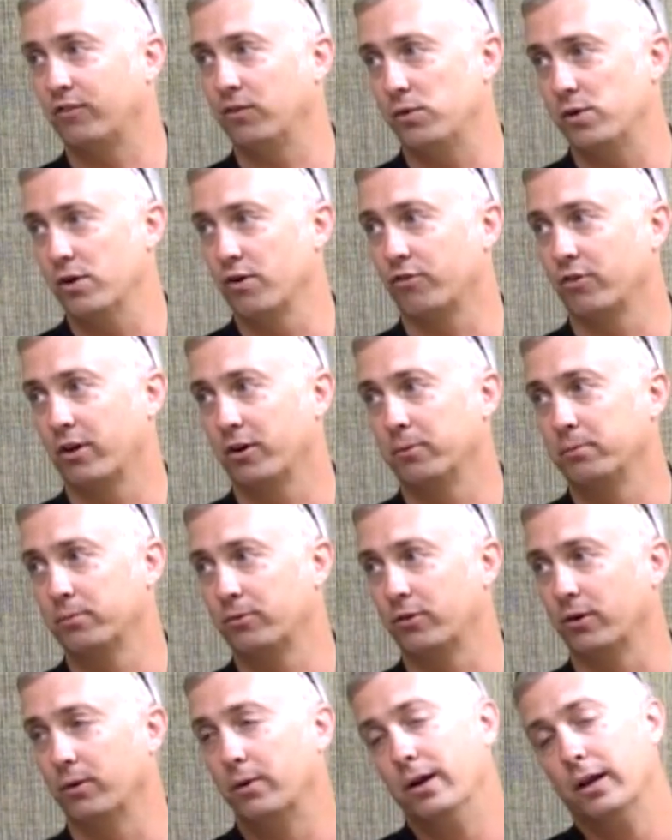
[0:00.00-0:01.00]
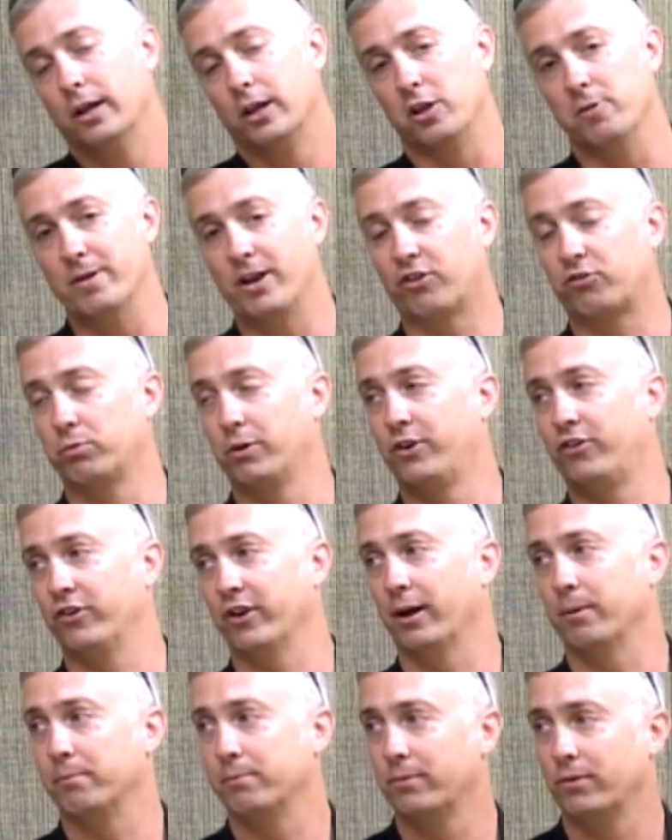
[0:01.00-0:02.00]
few years mm -hmm. on mm-hmm. them. So you may switch
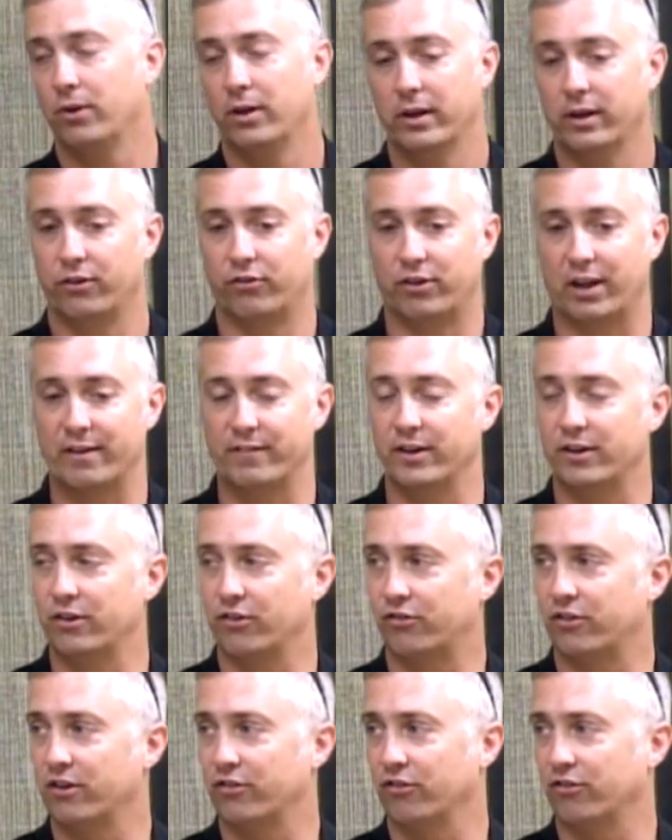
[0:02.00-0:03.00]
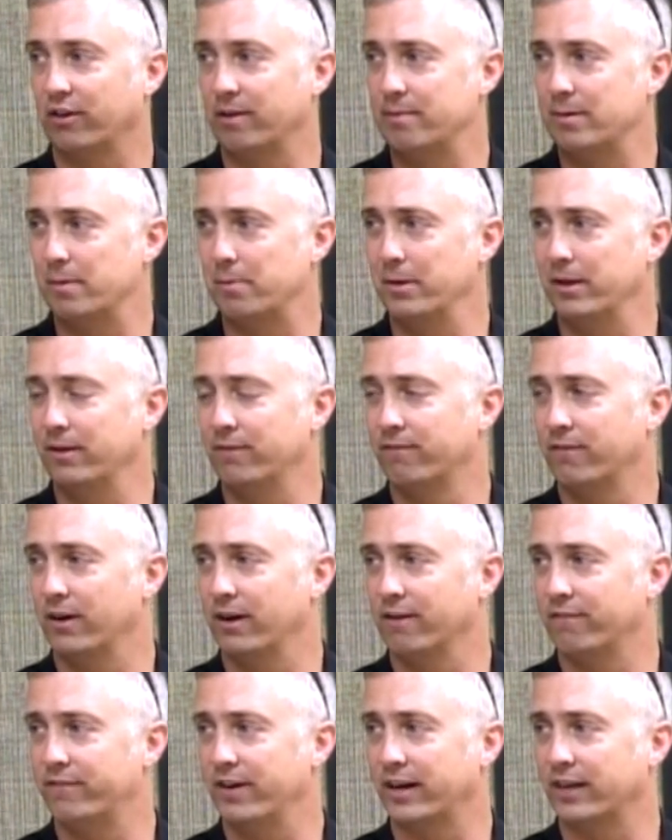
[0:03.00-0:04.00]
up. Sevin just doesn't seem to be
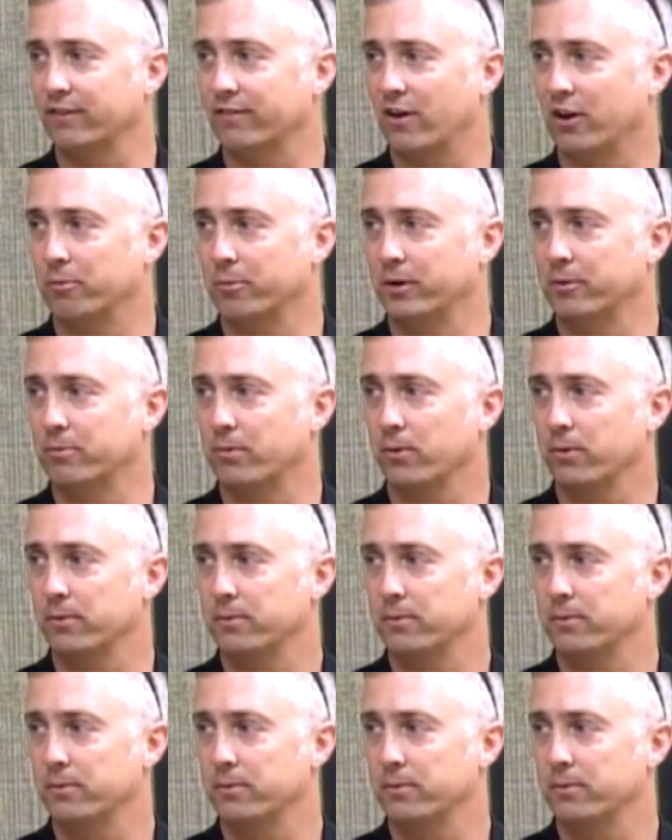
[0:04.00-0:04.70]
very effective on them anymore.